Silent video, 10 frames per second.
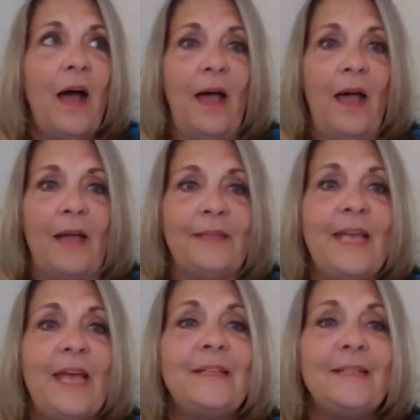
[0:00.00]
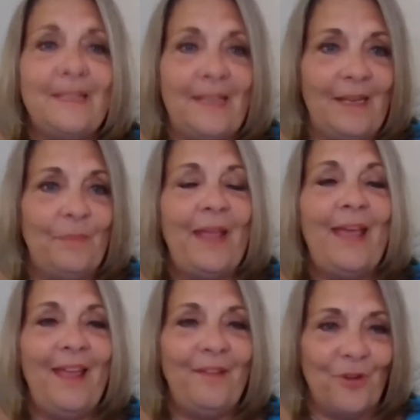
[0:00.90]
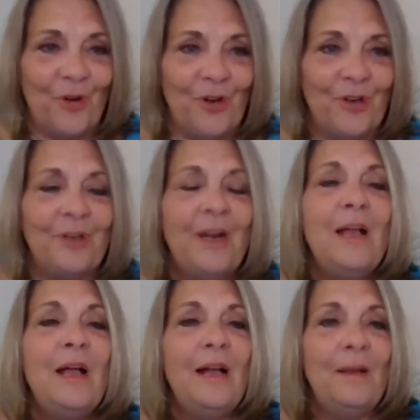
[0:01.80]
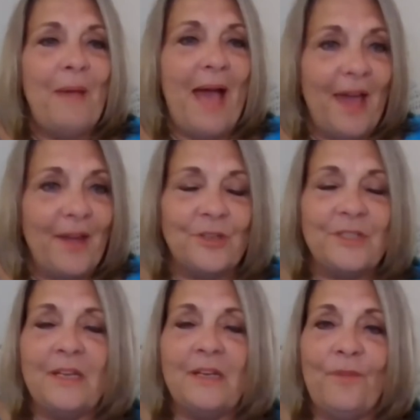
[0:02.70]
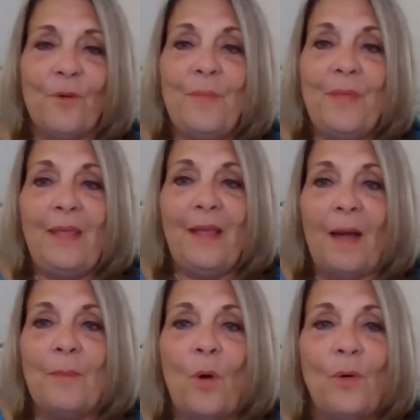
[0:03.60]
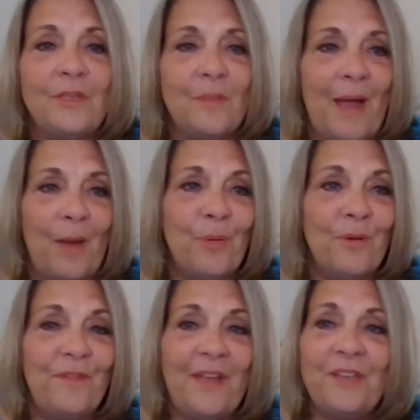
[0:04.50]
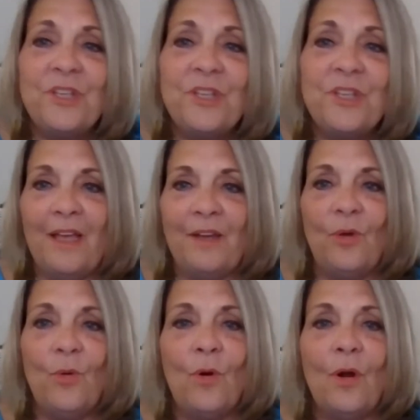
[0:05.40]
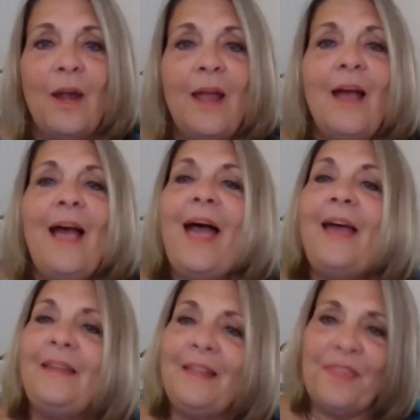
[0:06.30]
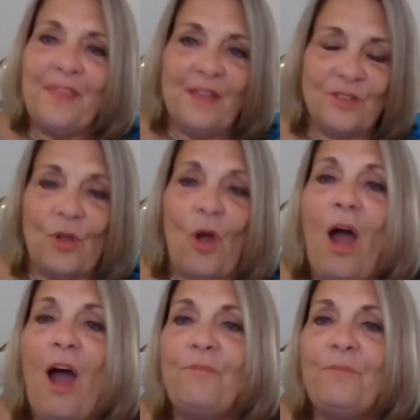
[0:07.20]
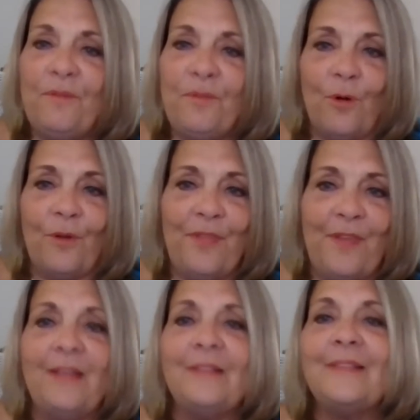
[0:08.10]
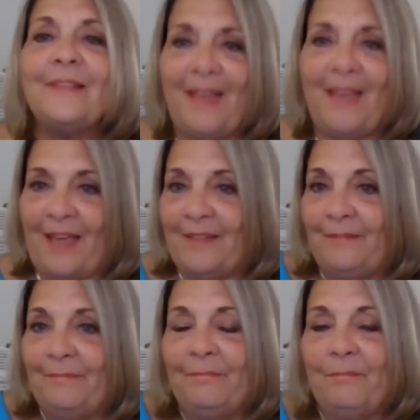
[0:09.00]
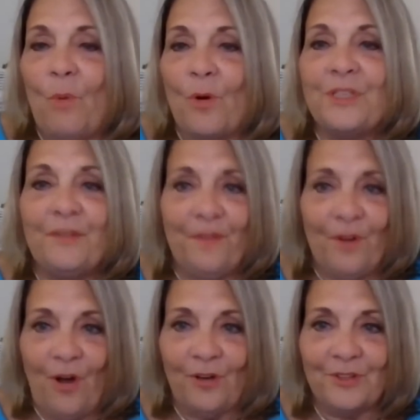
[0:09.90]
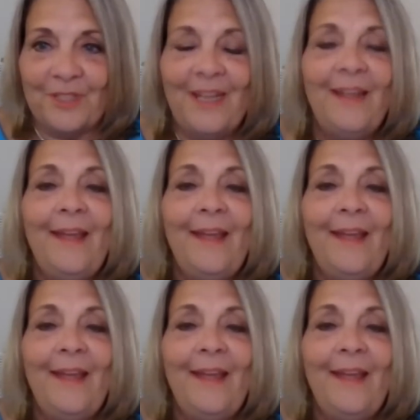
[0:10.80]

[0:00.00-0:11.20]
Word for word: I tend to see behavior patterns. And for me, I'm always about prevention or heading things off before things get more difficult.